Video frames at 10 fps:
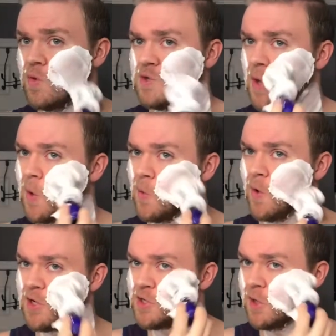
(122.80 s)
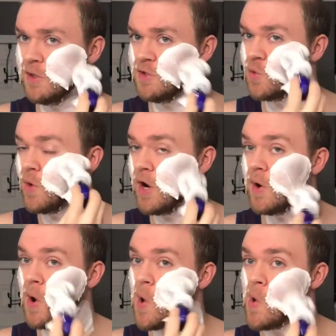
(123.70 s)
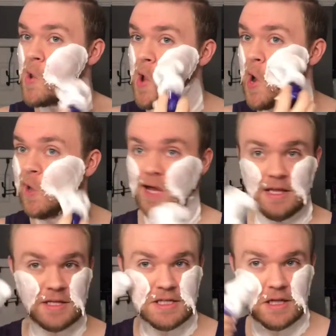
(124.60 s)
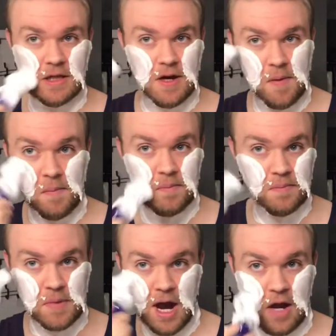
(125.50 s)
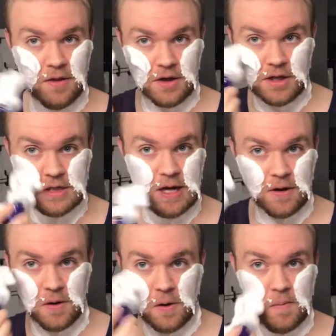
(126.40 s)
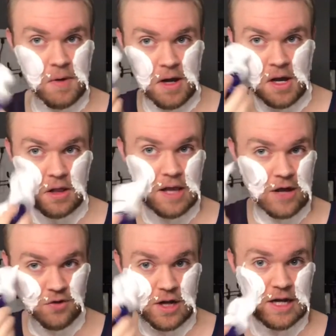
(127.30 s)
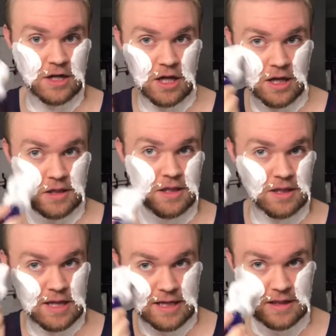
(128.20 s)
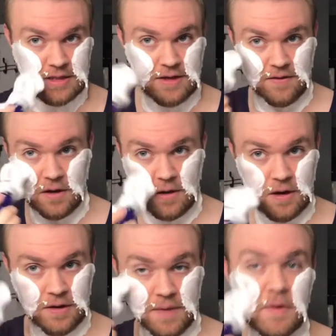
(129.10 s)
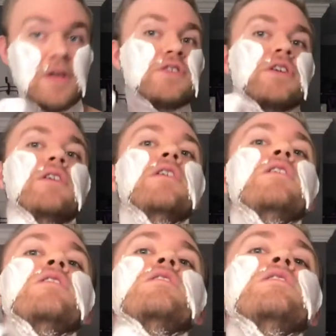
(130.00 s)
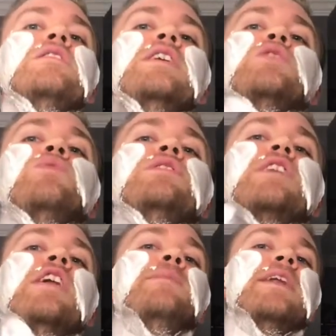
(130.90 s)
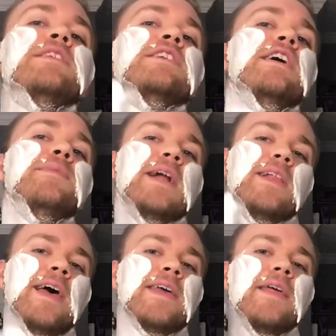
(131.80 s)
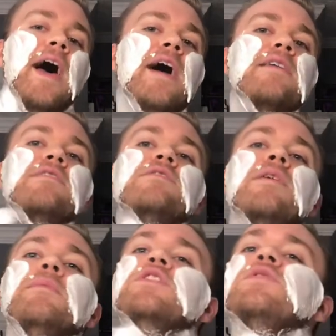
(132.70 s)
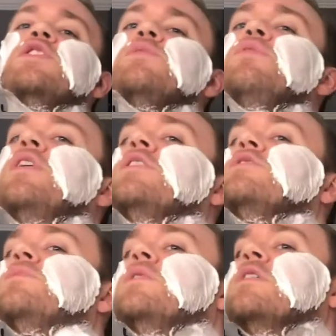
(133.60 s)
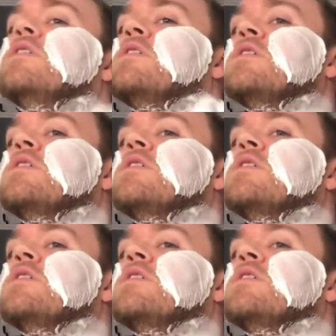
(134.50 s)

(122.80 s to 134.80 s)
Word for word: was uh, Gratiot-League Square. I like the scent um, out of the container, but lathered I did not like the, like the scent all that much. So this one's staying about the same, and I like that. It's not much of a surprise to me,